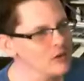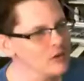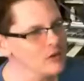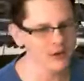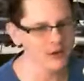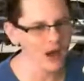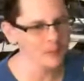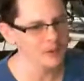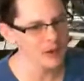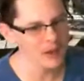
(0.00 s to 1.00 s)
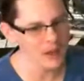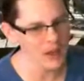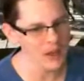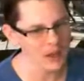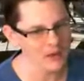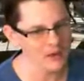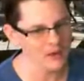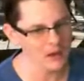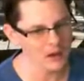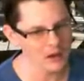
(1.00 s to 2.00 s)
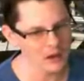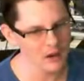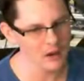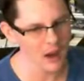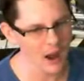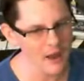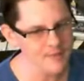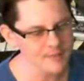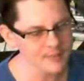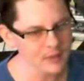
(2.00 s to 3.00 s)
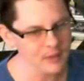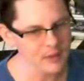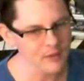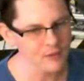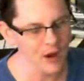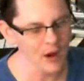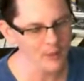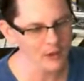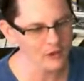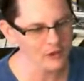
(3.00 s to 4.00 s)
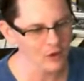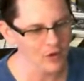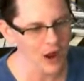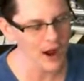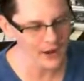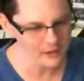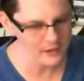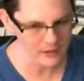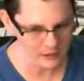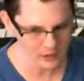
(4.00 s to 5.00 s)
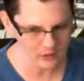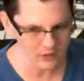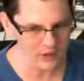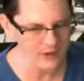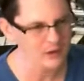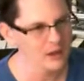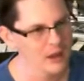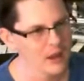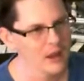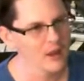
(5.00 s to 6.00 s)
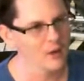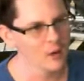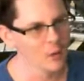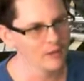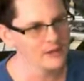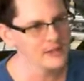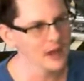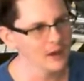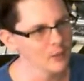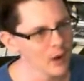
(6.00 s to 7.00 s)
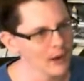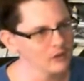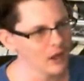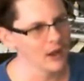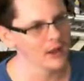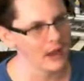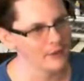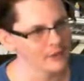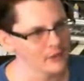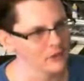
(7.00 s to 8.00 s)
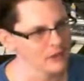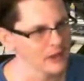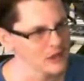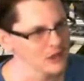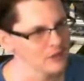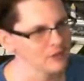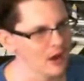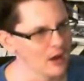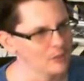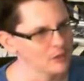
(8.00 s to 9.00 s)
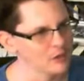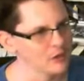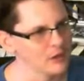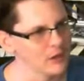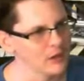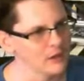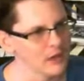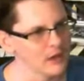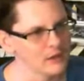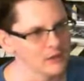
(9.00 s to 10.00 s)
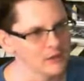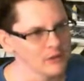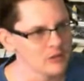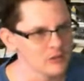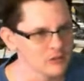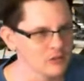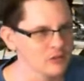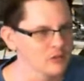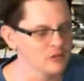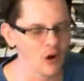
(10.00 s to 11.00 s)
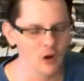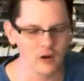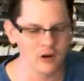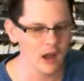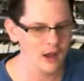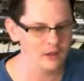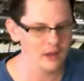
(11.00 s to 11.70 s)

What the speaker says: knob nut, and I find myself highly irritated on the DIY side at the selection of knobs. Like, they just are not, like,